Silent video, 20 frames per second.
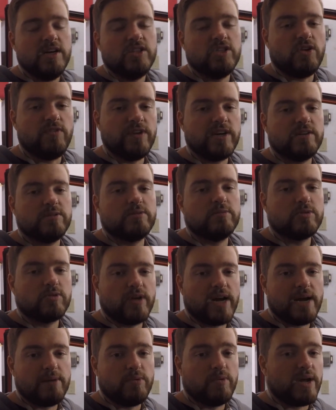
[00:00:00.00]
Don't forget to
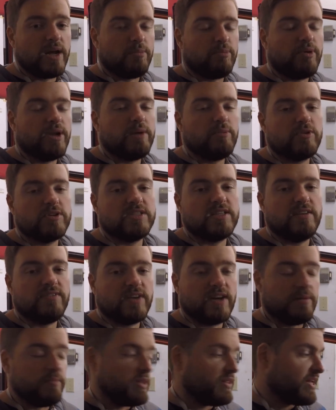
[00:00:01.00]
subscribe. We got plenty more stuff
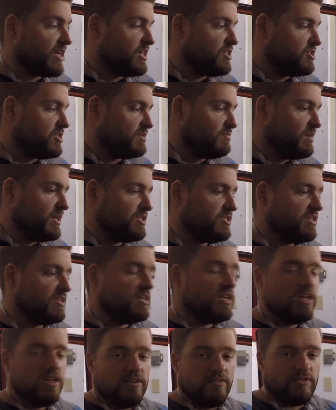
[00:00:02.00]
coming like I just mentioned.